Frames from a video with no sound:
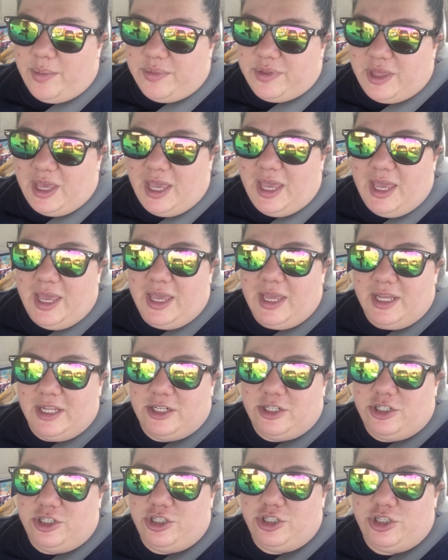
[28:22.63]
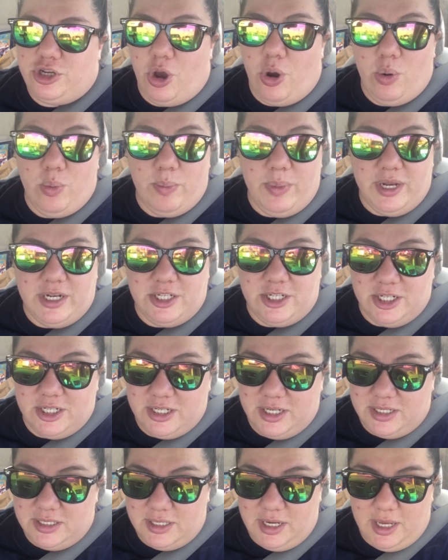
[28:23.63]
They don't mention
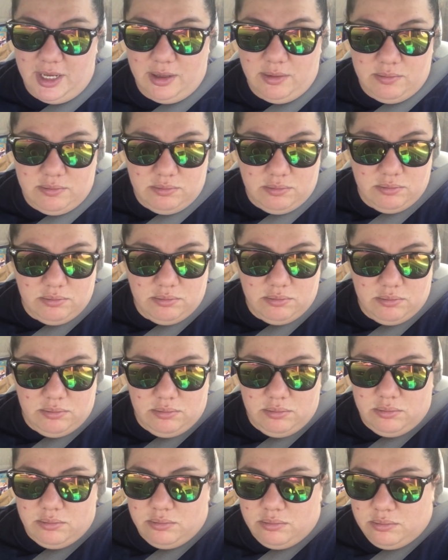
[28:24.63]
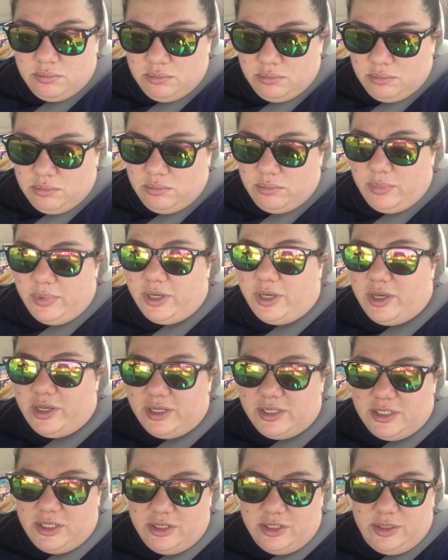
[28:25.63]
Disney
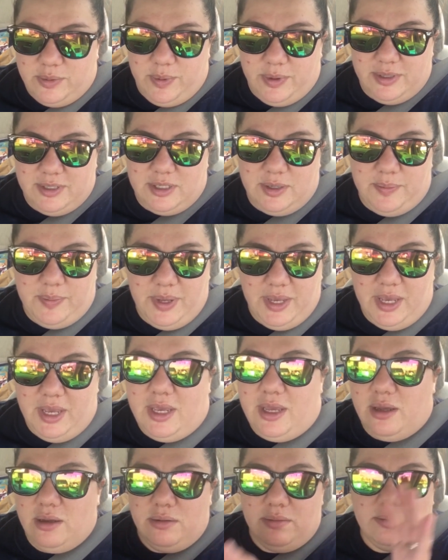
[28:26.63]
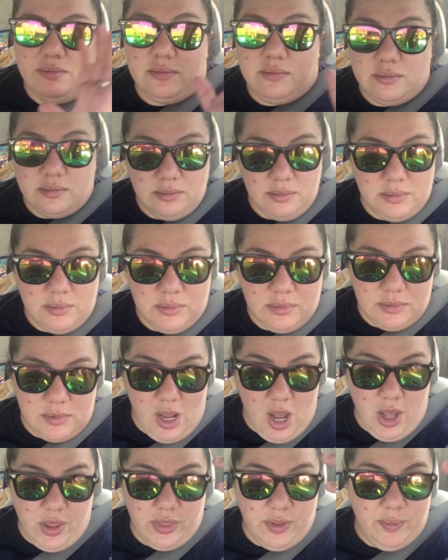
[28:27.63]
because you're supposed to be
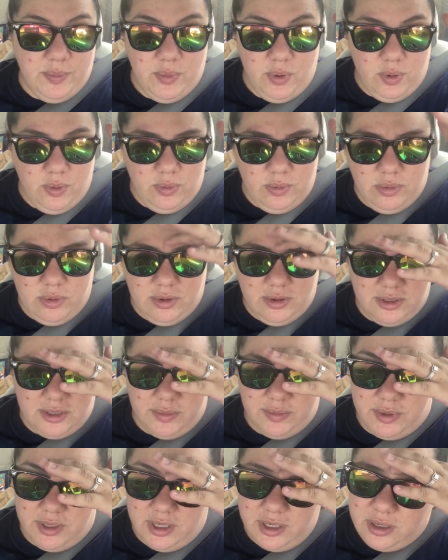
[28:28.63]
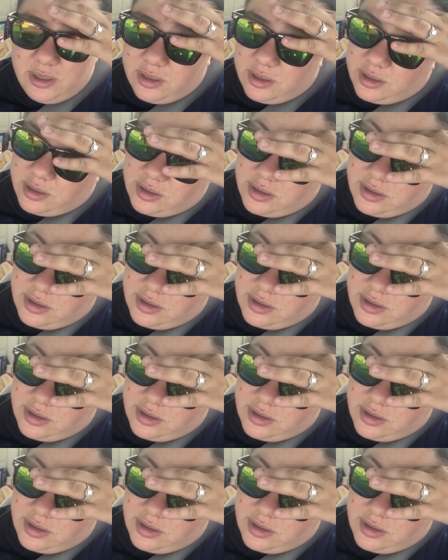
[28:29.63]
on the moon or something.